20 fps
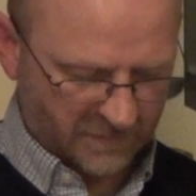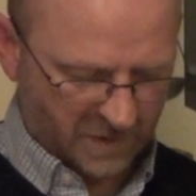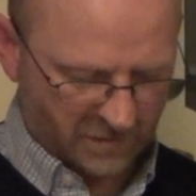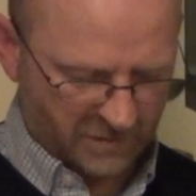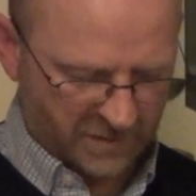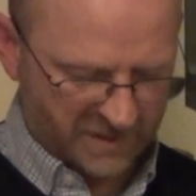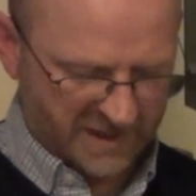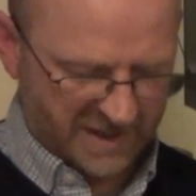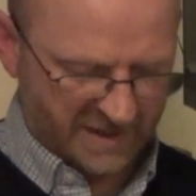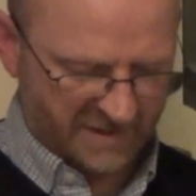
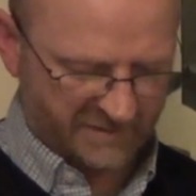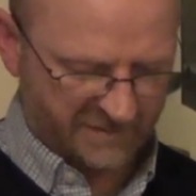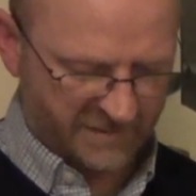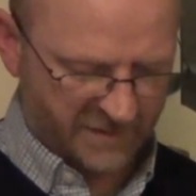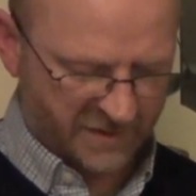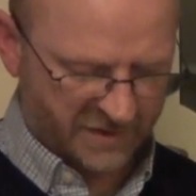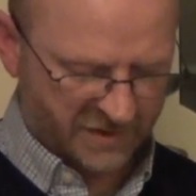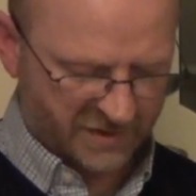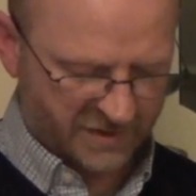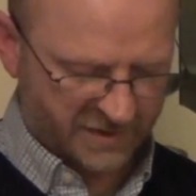read there in
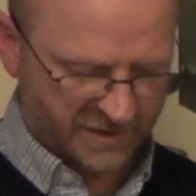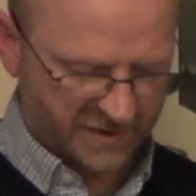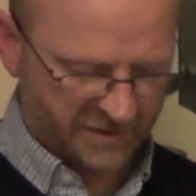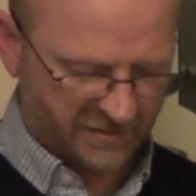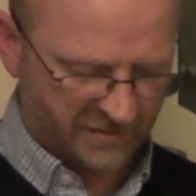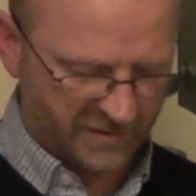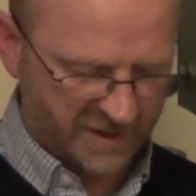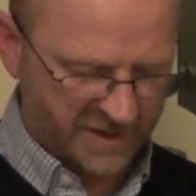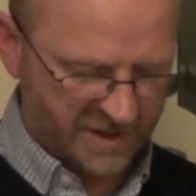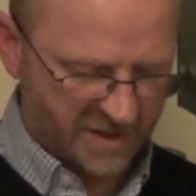verse
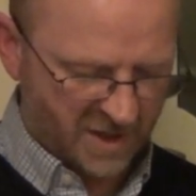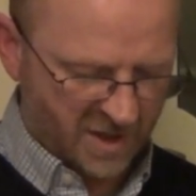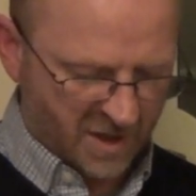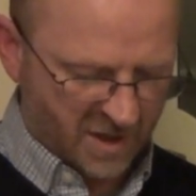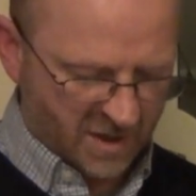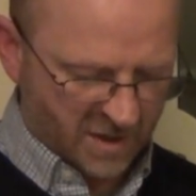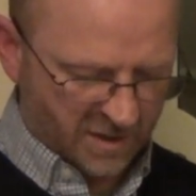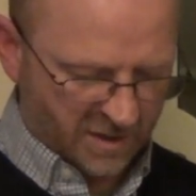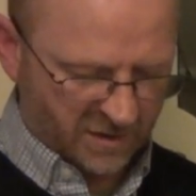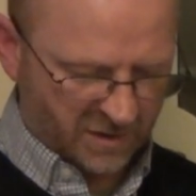33,
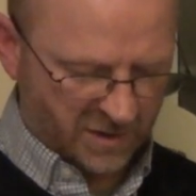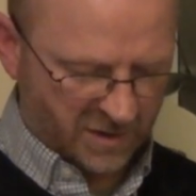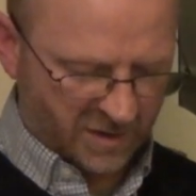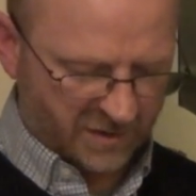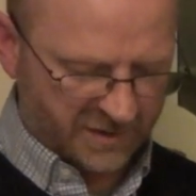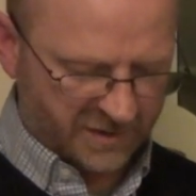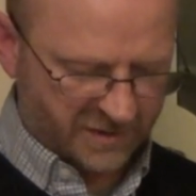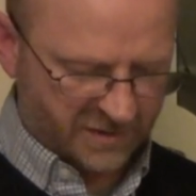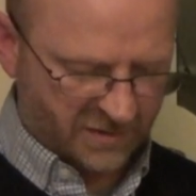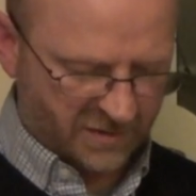
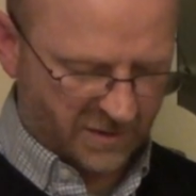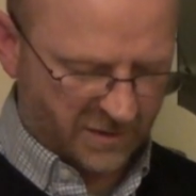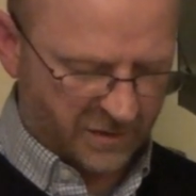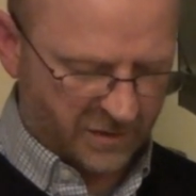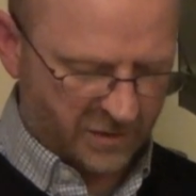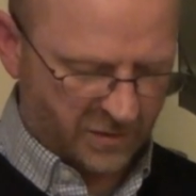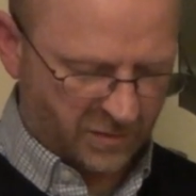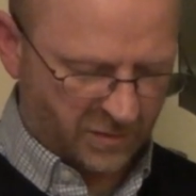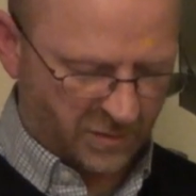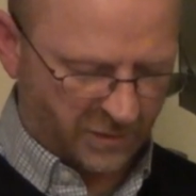God is not
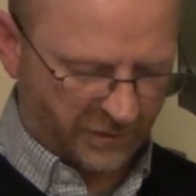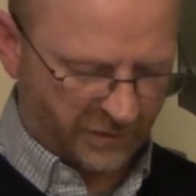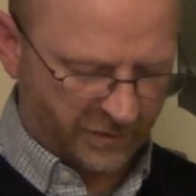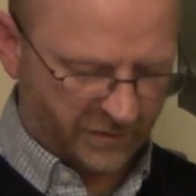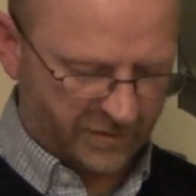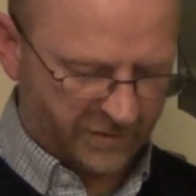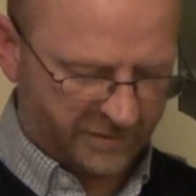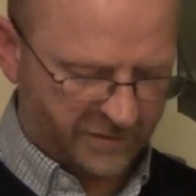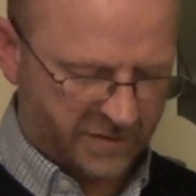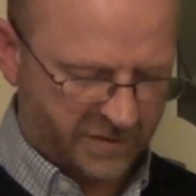the
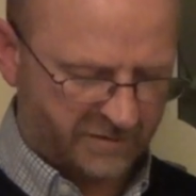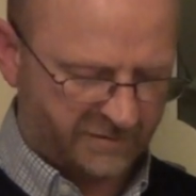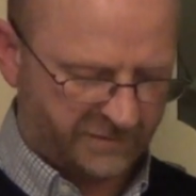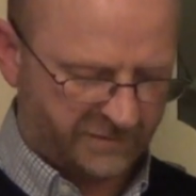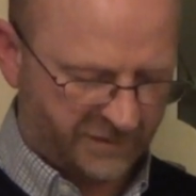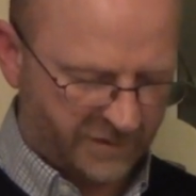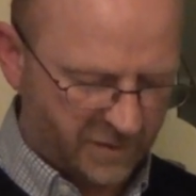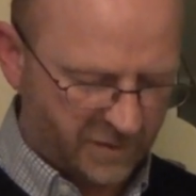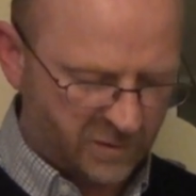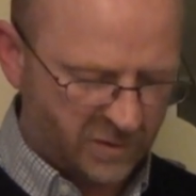author of
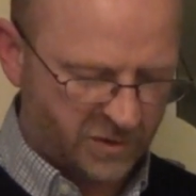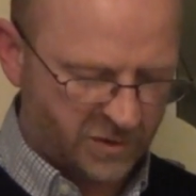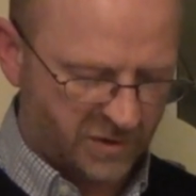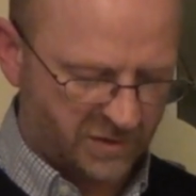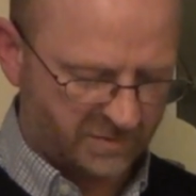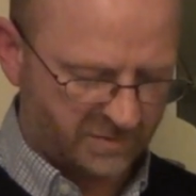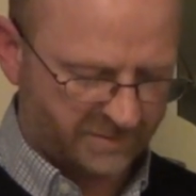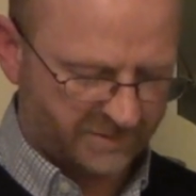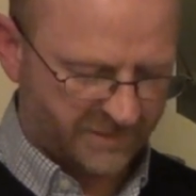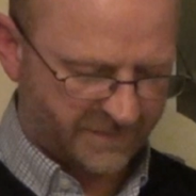
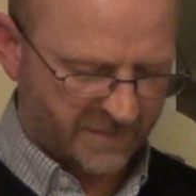confusion,